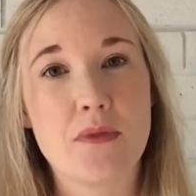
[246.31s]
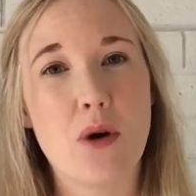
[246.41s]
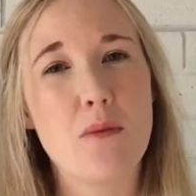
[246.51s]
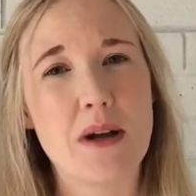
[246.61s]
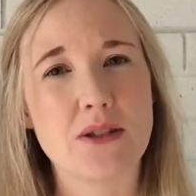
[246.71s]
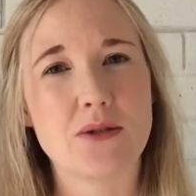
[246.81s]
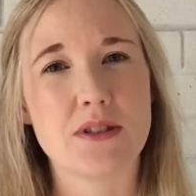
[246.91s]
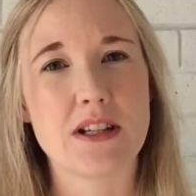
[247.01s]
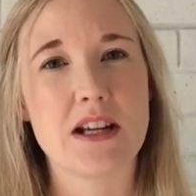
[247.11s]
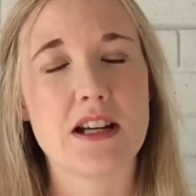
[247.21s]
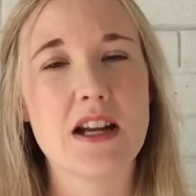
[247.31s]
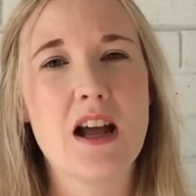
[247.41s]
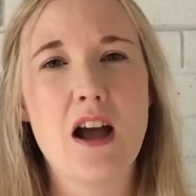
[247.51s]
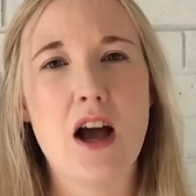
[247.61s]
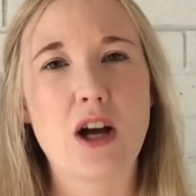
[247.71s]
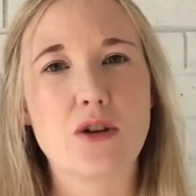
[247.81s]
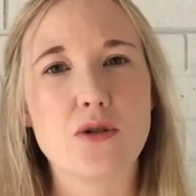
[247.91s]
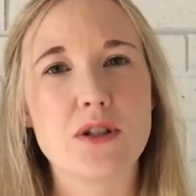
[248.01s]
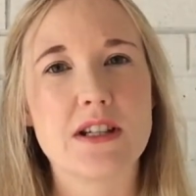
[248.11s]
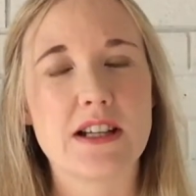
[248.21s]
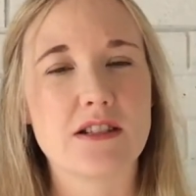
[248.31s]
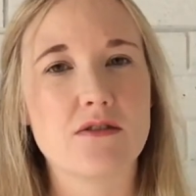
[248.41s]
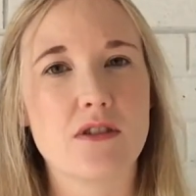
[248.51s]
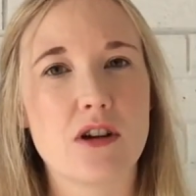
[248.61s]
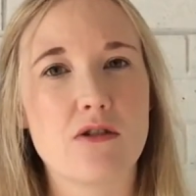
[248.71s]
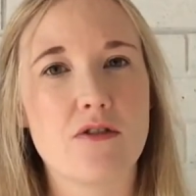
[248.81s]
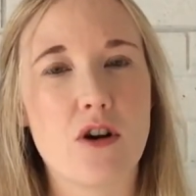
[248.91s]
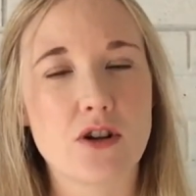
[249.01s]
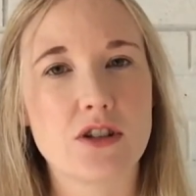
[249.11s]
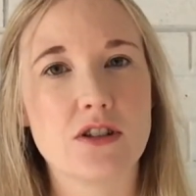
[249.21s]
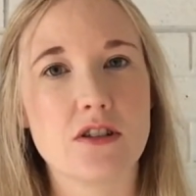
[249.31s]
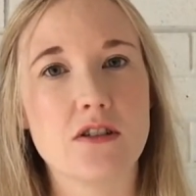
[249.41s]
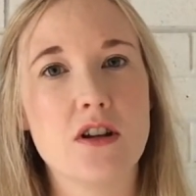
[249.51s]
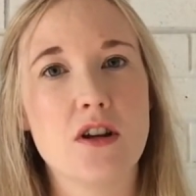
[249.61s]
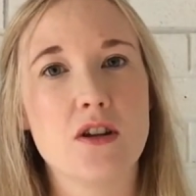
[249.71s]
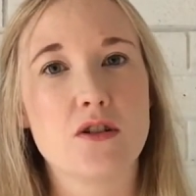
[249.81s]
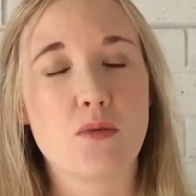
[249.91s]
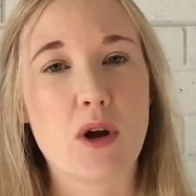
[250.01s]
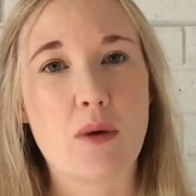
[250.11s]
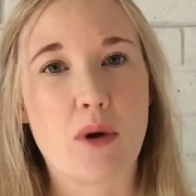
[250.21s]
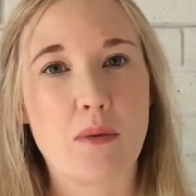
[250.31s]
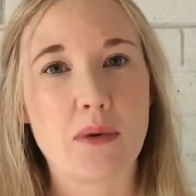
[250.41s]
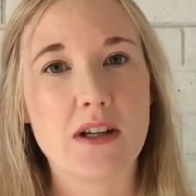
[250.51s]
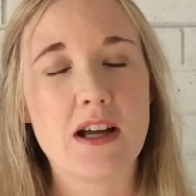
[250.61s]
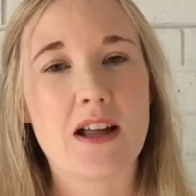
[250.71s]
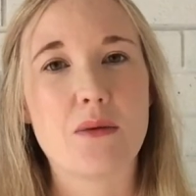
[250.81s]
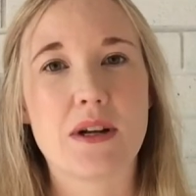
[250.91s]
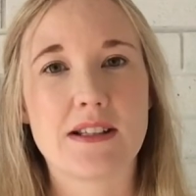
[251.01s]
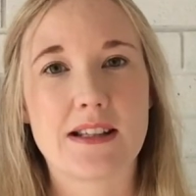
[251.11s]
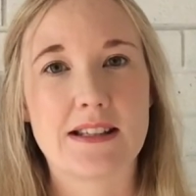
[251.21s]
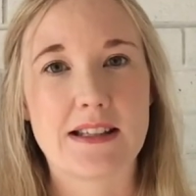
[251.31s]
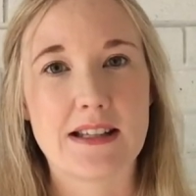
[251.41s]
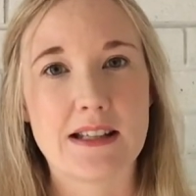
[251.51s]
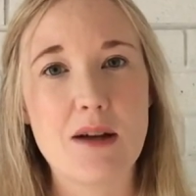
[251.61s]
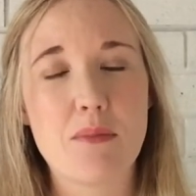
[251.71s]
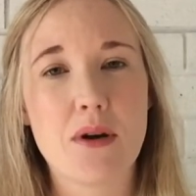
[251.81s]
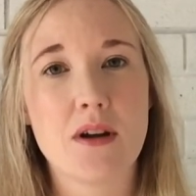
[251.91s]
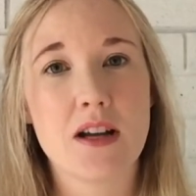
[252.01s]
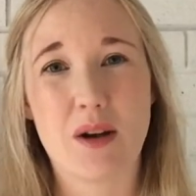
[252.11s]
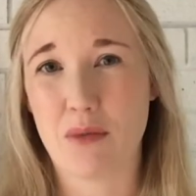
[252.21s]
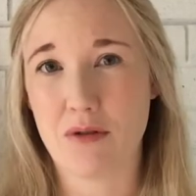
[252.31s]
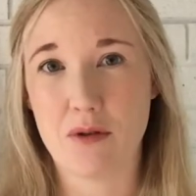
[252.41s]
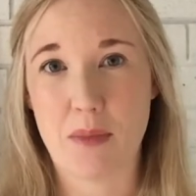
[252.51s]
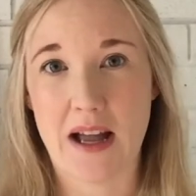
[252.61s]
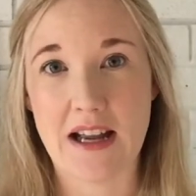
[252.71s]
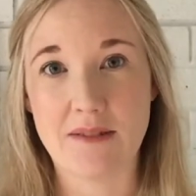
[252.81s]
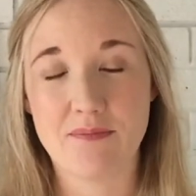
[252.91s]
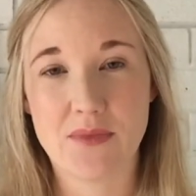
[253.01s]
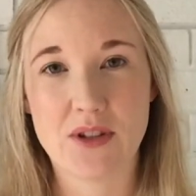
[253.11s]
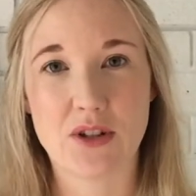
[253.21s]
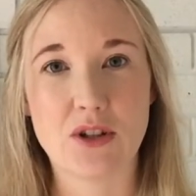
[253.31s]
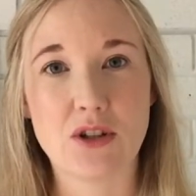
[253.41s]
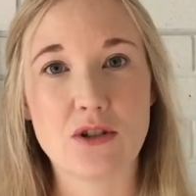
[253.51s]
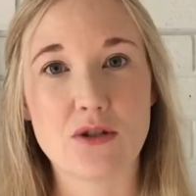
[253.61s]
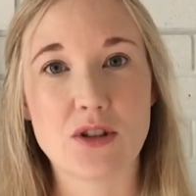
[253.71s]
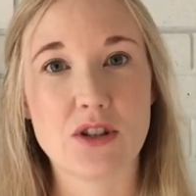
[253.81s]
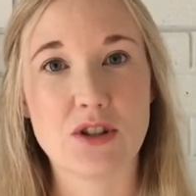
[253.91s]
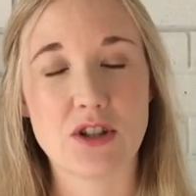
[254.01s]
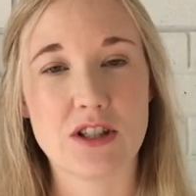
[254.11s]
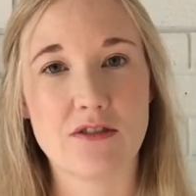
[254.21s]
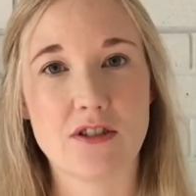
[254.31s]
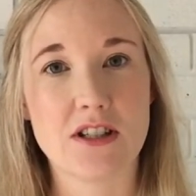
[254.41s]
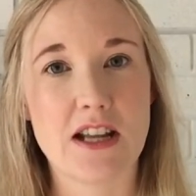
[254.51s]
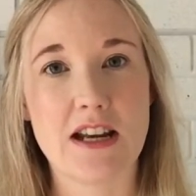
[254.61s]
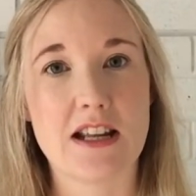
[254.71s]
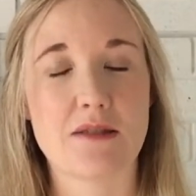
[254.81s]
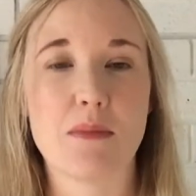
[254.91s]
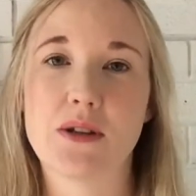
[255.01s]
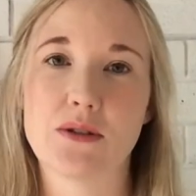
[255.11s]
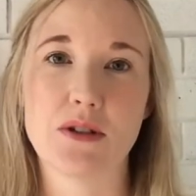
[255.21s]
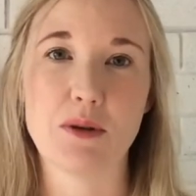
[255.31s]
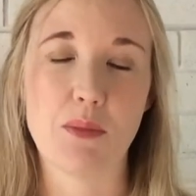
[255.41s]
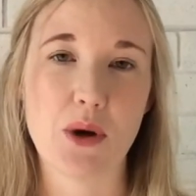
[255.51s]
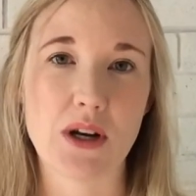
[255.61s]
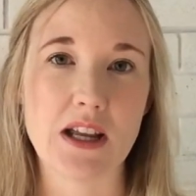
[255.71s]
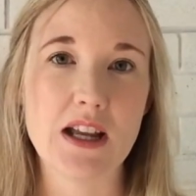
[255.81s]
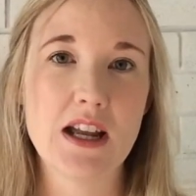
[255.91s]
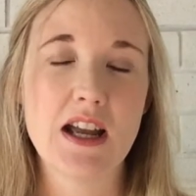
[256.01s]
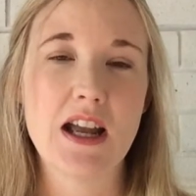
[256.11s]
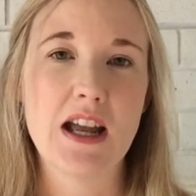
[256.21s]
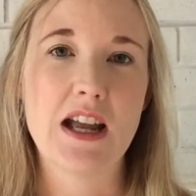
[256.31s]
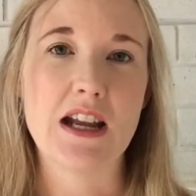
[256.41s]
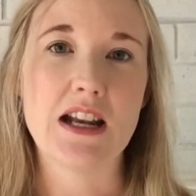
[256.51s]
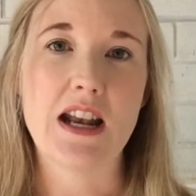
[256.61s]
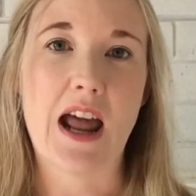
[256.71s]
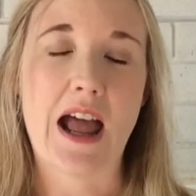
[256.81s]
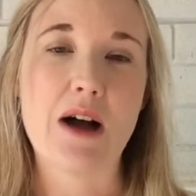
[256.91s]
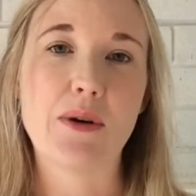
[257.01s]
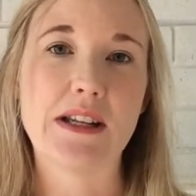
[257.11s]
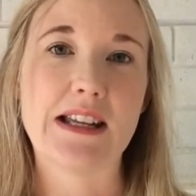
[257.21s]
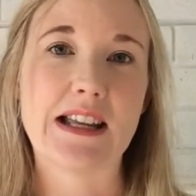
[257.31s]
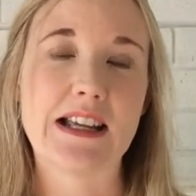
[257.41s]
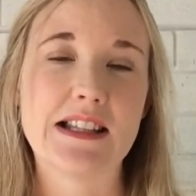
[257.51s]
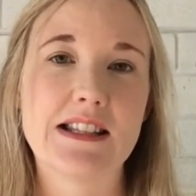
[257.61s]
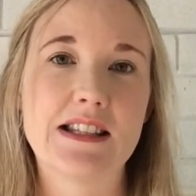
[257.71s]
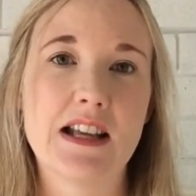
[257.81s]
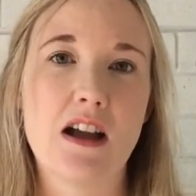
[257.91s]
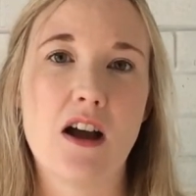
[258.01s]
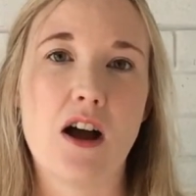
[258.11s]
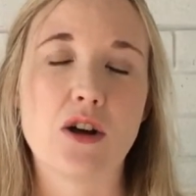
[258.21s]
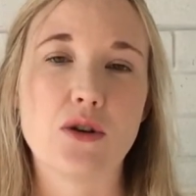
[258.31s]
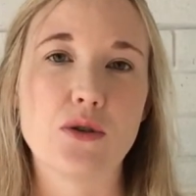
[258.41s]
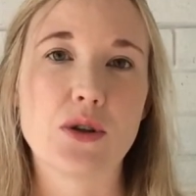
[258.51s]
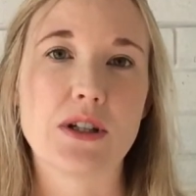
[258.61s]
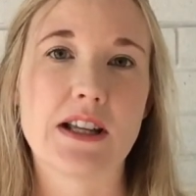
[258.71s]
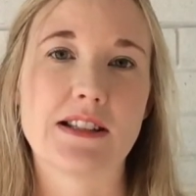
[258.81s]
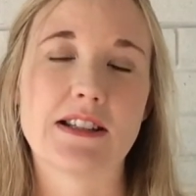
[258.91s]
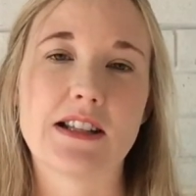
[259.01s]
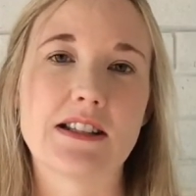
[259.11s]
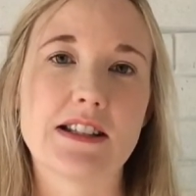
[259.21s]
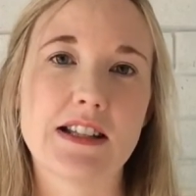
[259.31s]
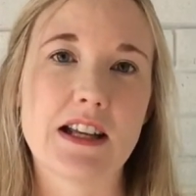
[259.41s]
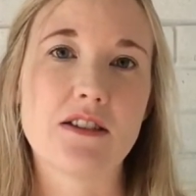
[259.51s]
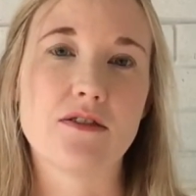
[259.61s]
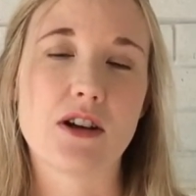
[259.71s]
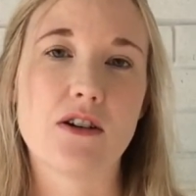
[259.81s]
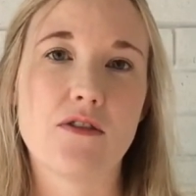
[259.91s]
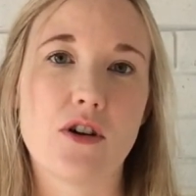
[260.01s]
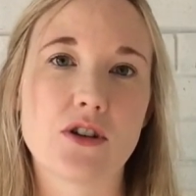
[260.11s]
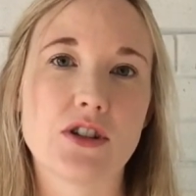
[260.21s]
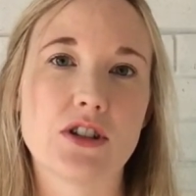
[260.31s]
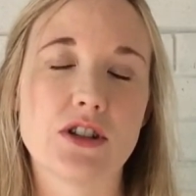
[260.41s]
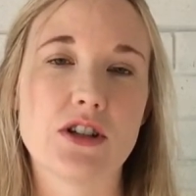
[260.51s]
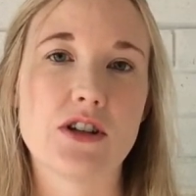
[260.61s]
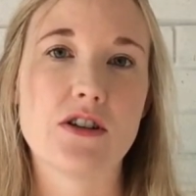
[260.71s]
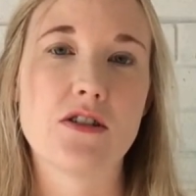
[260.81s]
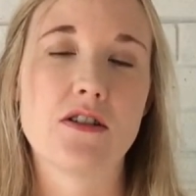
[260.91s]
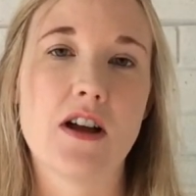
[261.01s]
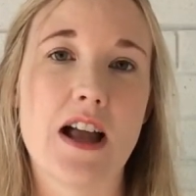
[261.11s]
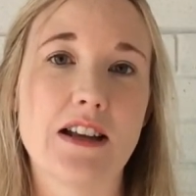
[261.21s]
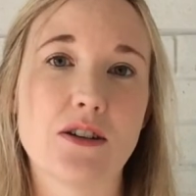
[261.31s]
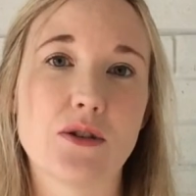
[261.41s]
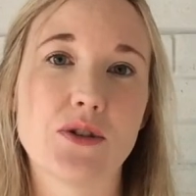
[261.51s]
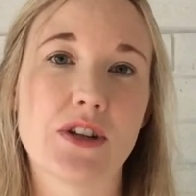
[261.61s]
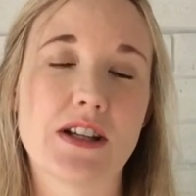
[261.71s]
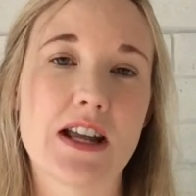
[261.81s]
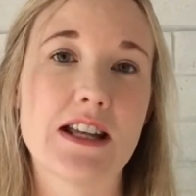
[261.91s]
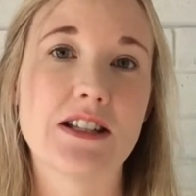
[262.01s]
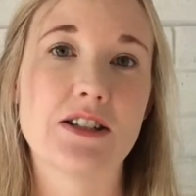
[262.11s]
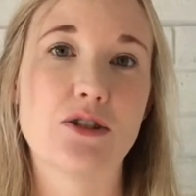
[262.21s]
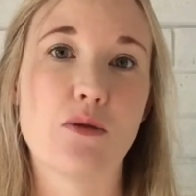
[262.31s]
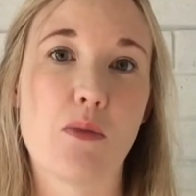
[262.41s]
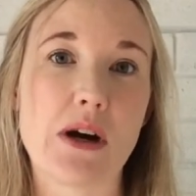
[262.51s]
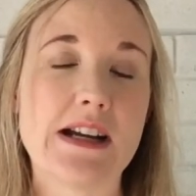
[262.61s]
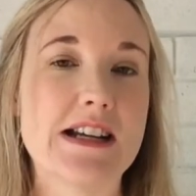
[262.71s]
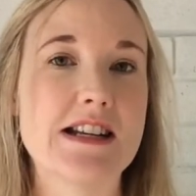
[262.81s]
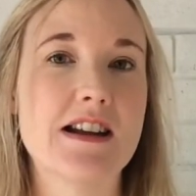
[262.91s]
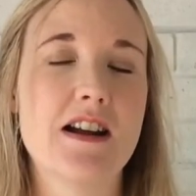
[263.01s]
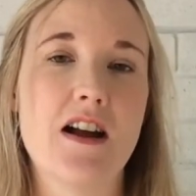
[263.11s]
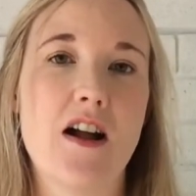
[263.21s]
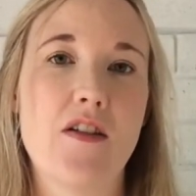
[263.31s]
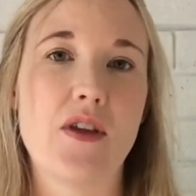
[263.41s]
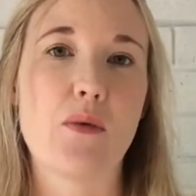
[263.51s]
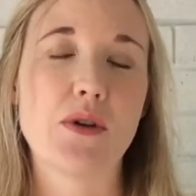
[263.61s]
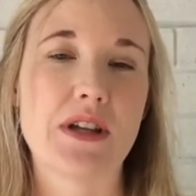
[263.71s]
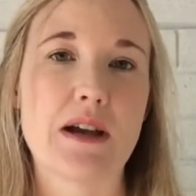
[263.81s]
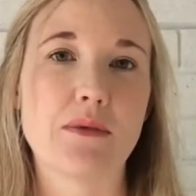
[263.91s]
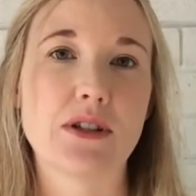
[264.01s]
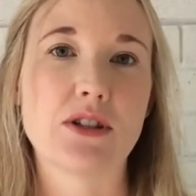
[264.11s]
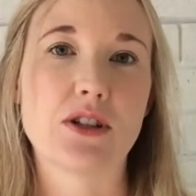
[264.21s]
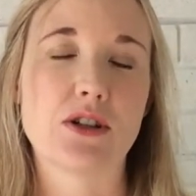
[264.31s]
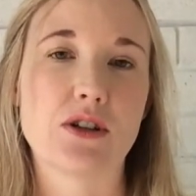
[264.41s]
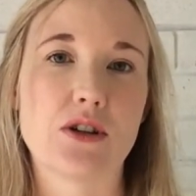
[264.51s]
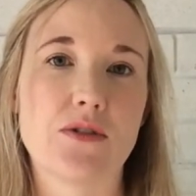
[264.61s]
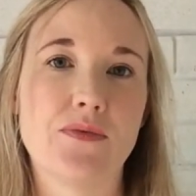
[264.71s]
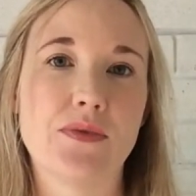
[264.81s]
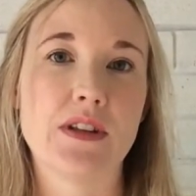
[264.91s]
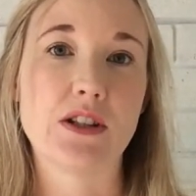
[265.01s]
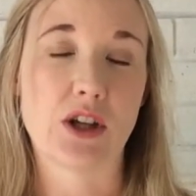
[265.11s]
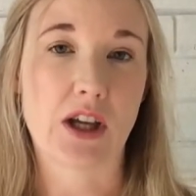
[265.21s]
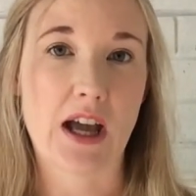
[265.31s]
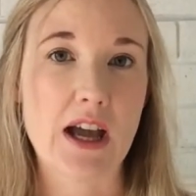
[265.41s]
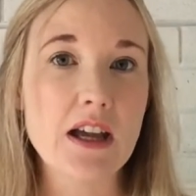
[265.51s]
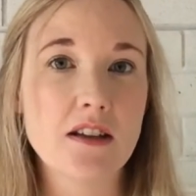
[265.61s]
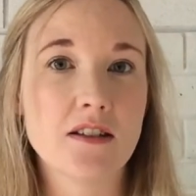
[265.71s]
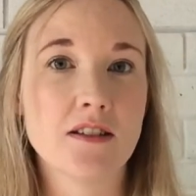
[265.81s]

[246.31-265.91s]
All muscles need a good, decent flow of oxygen to work properly, otherwise they seize up and we feel pain. So your uterus is no different to any other muscle in your body in how it needs a good, as I said, steady flow of oxygen, and it also teaches your brain that what's happening to you is okay.